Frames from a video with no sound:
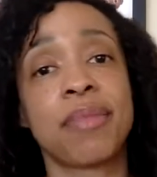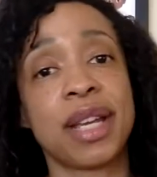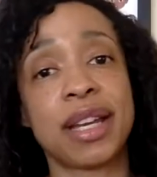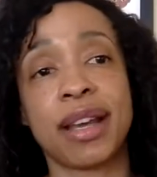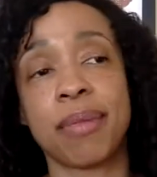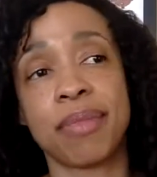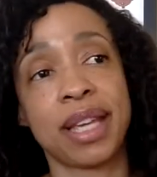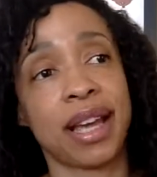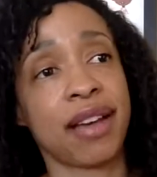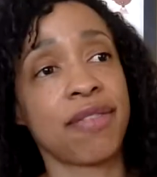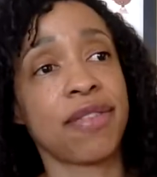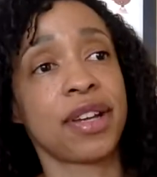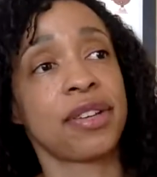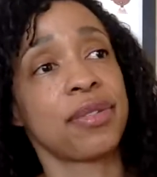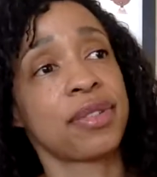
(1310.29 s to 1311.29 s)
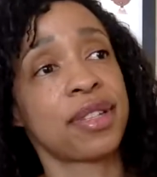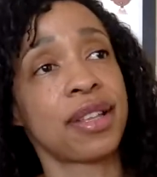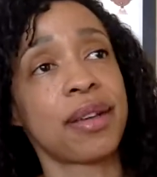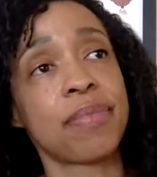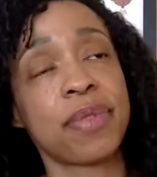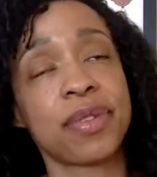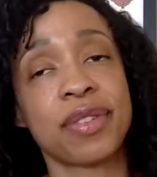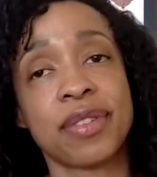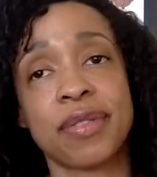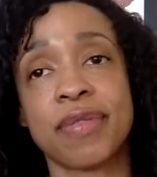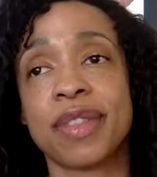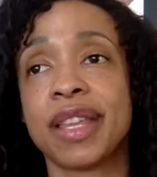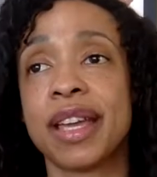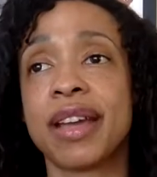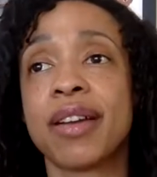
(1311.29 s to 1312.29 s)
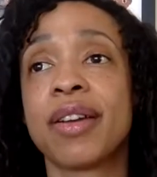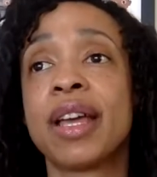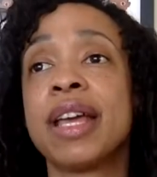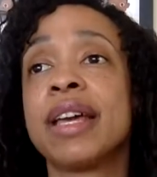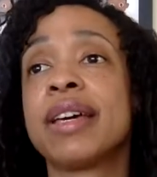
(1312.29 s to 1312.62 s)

may not be high value to that person over there.